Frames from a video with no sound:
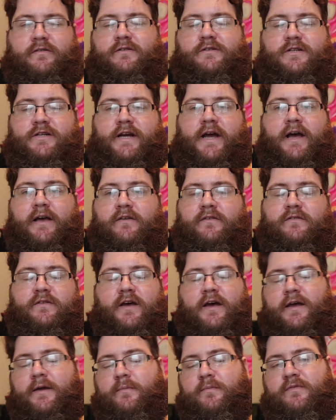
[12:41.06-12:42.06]
jazz
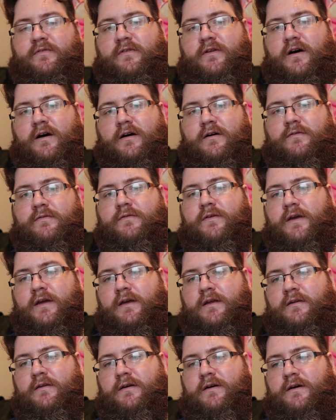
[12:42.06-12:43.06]
type stuff,
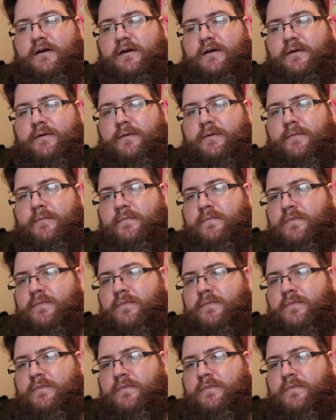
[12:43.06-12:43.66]
and I